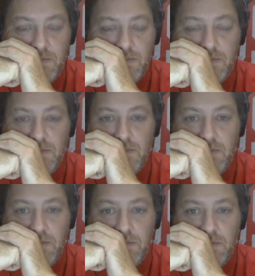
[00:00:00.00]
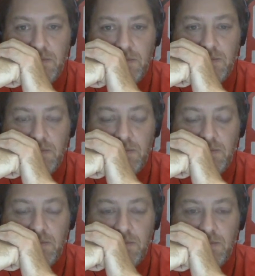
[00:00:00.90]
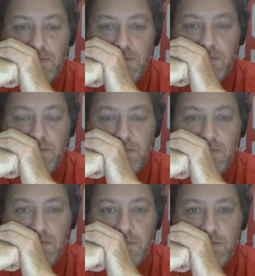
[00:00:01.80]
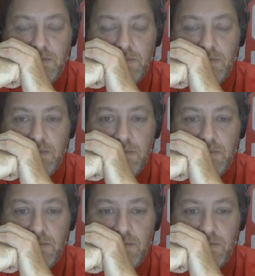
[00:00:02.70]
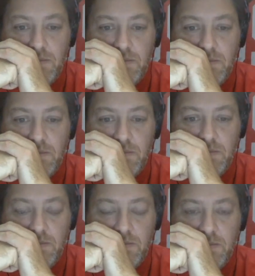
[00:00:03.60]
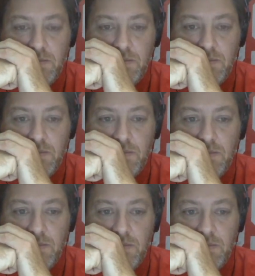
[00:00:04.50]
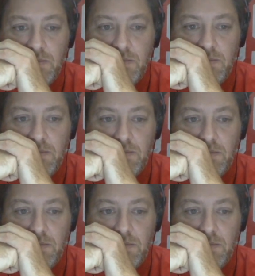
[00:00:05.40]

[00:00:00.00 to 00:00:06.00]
[no speech]